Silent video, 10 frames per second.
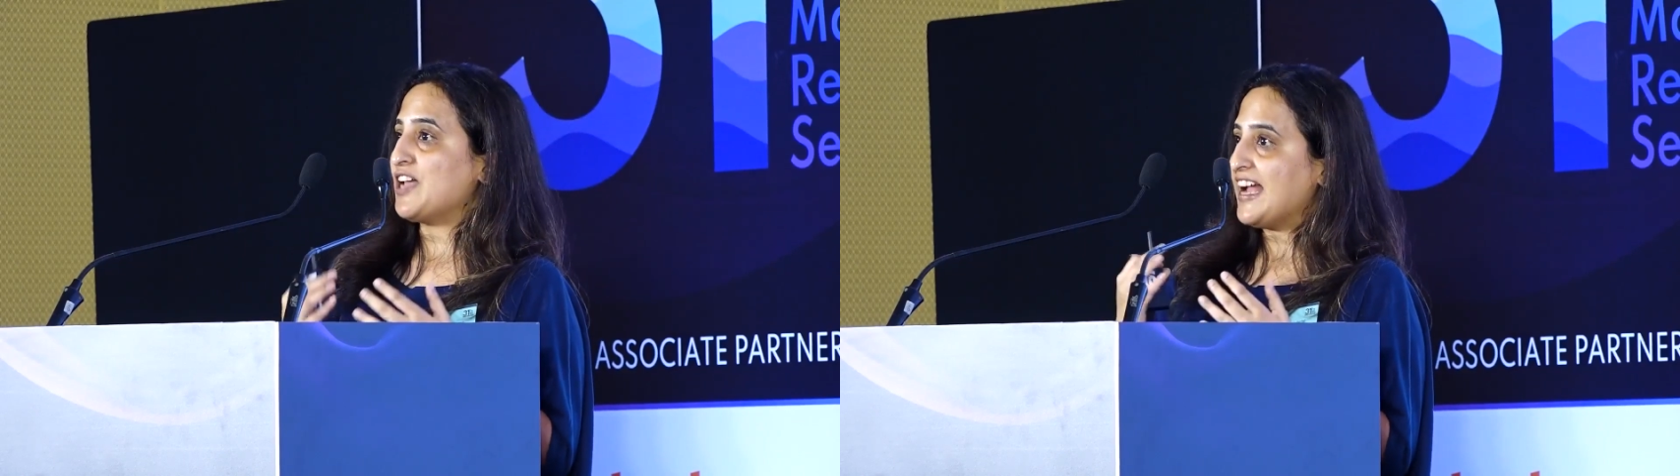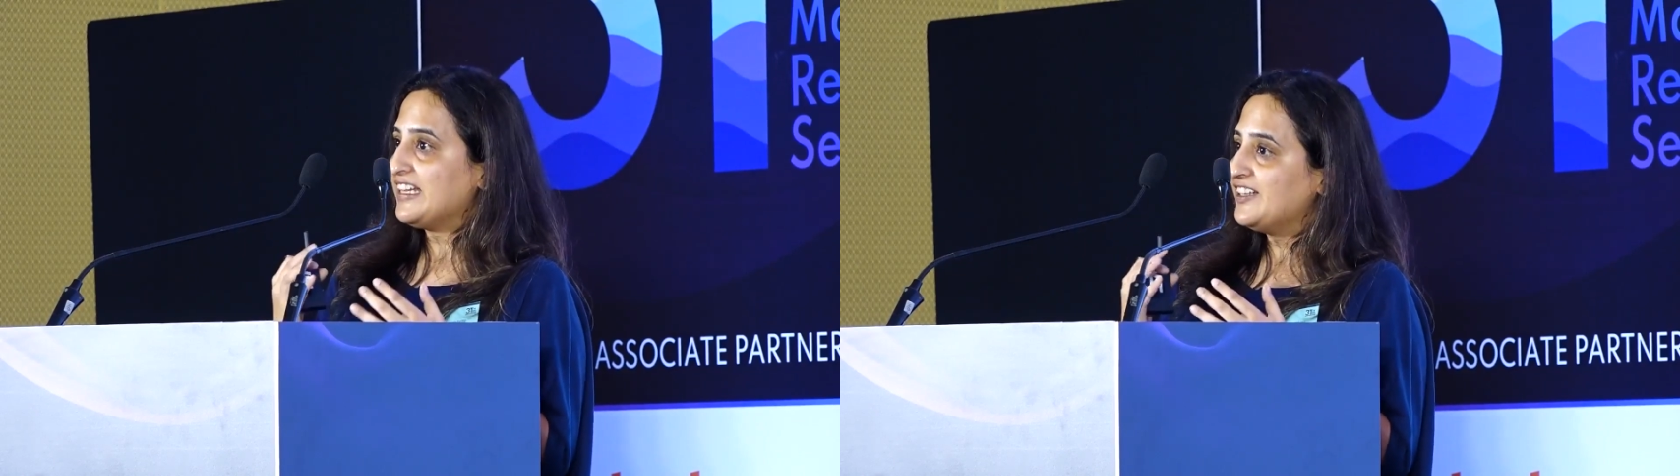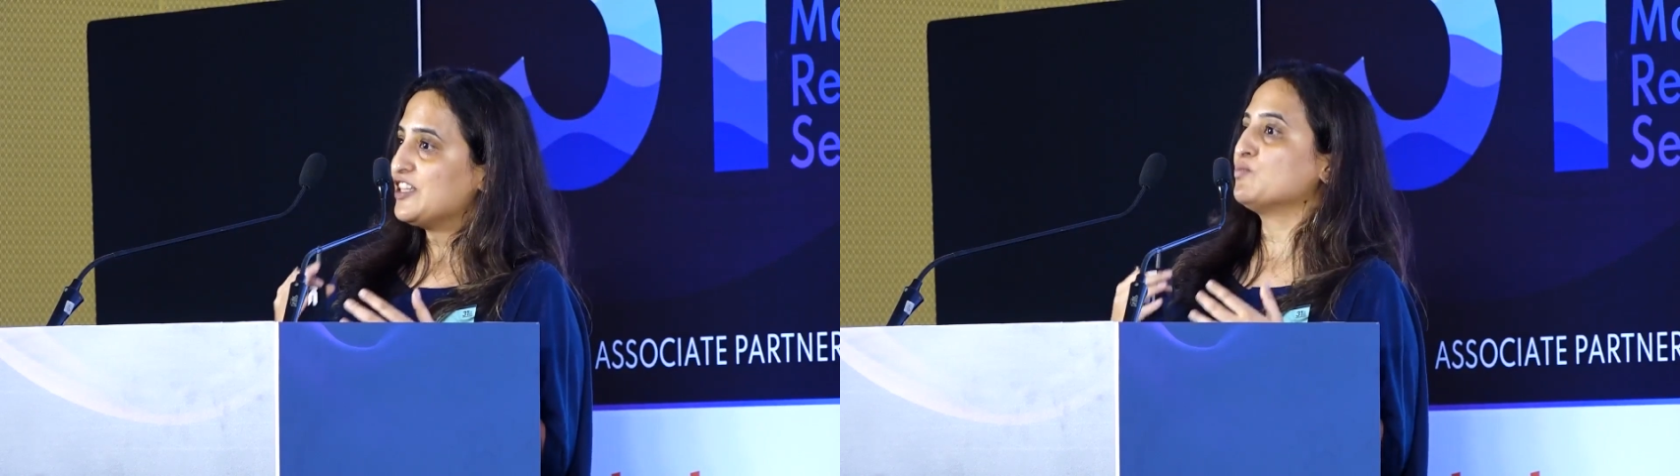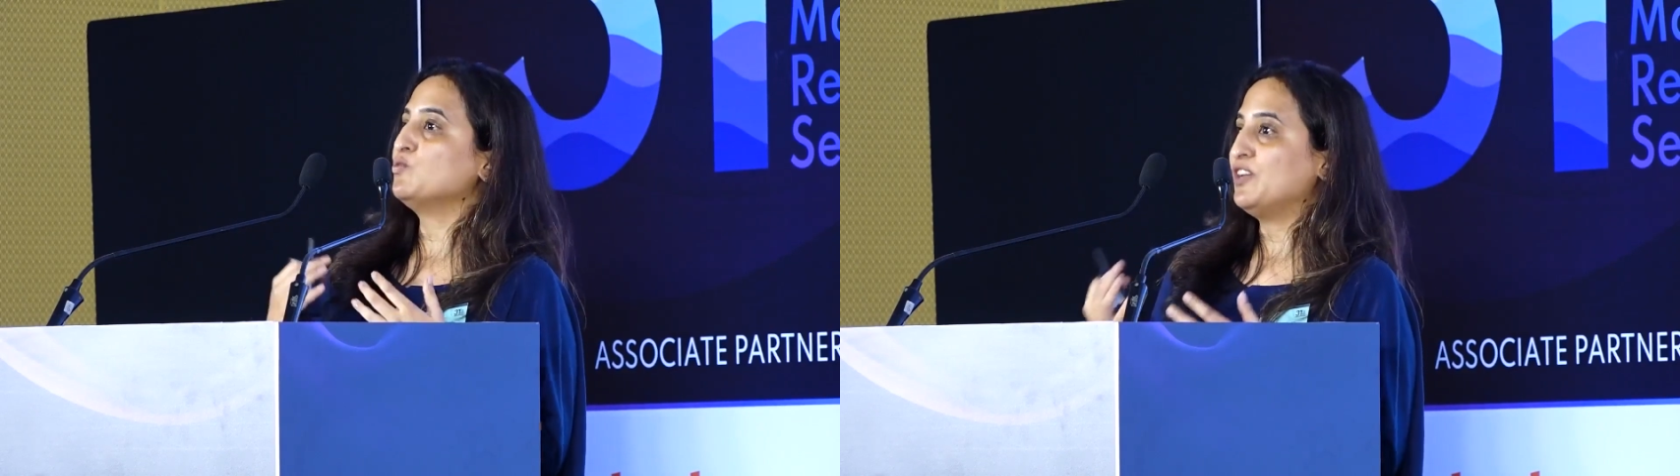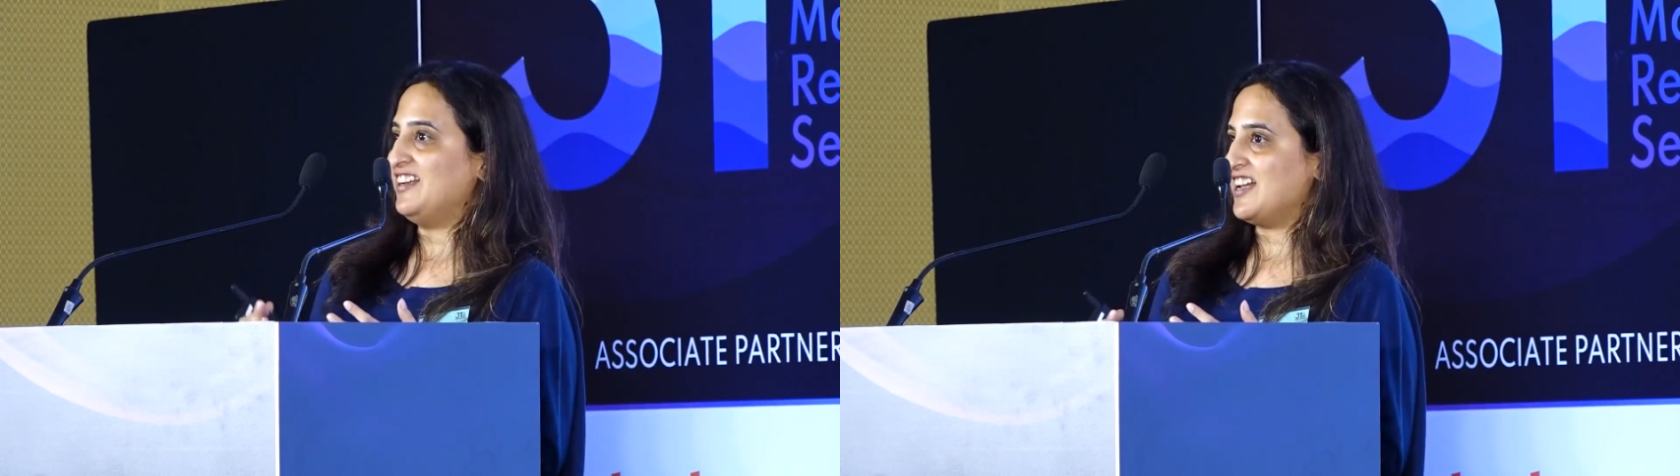acted as
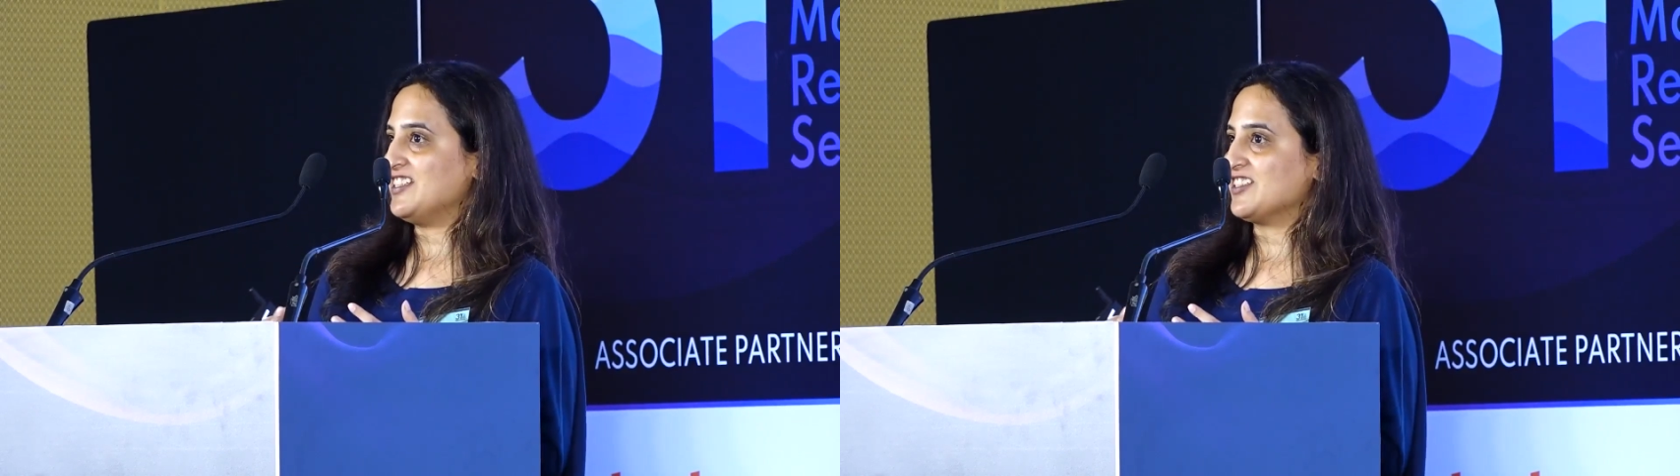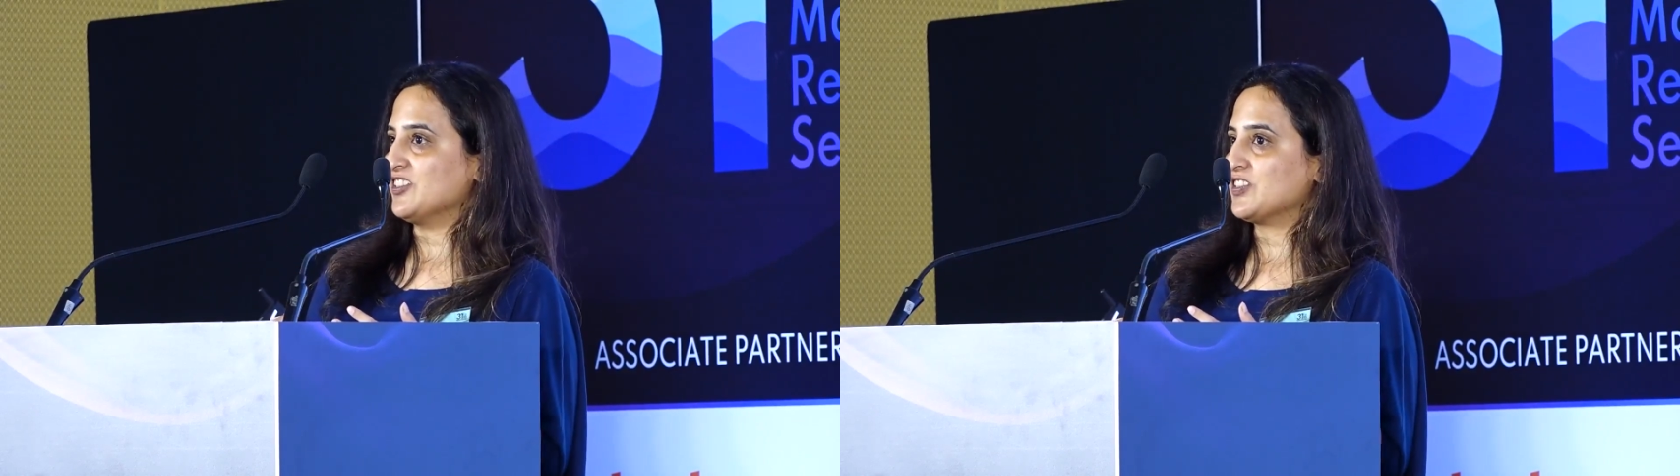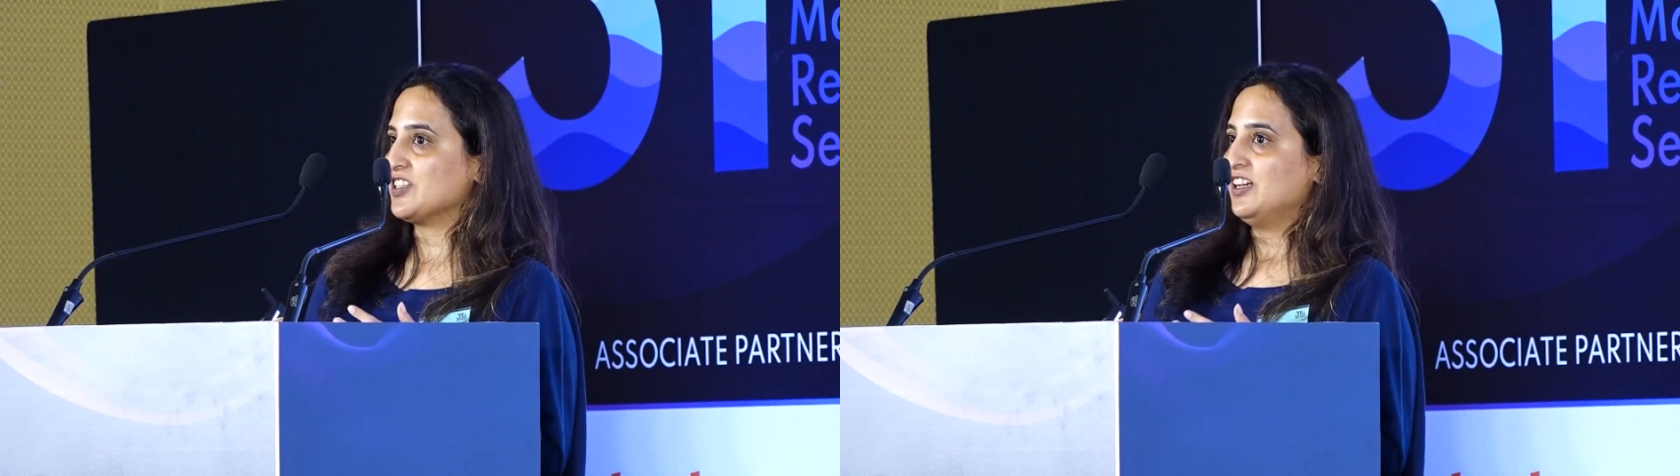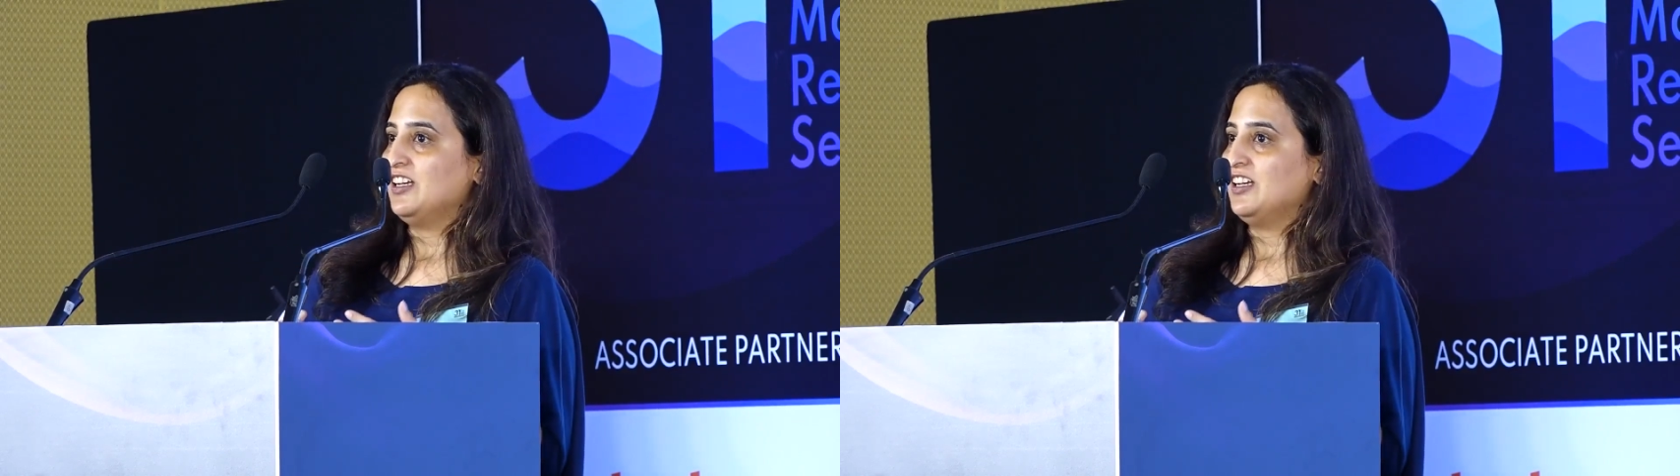mood enhancers.